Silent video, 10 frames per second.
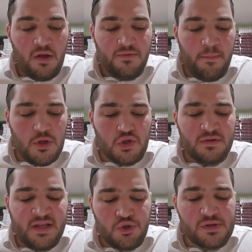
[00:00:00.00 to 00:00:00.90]
The Mishnah
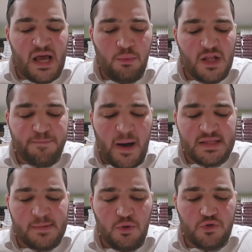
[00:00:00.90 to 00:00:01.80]
teaches how it is
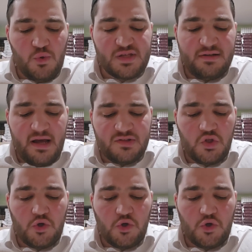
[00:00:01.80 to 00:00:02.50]
possible to use a neder